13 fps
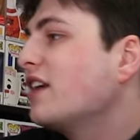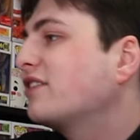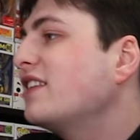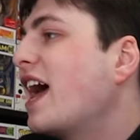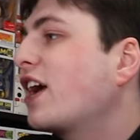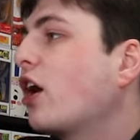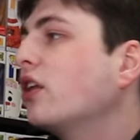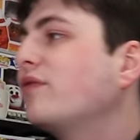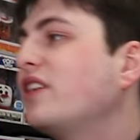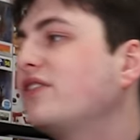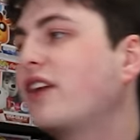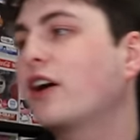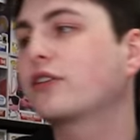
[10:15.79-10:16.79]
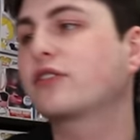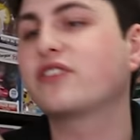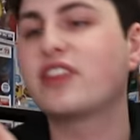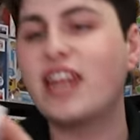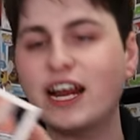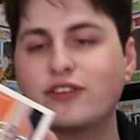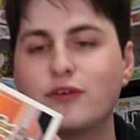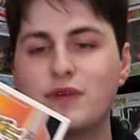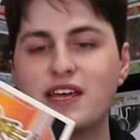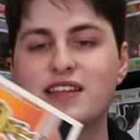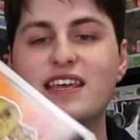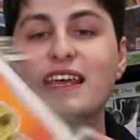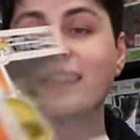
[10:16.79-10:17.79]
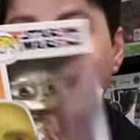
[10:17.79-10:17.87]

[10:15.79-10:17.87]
snag all of these characters. And the next one being the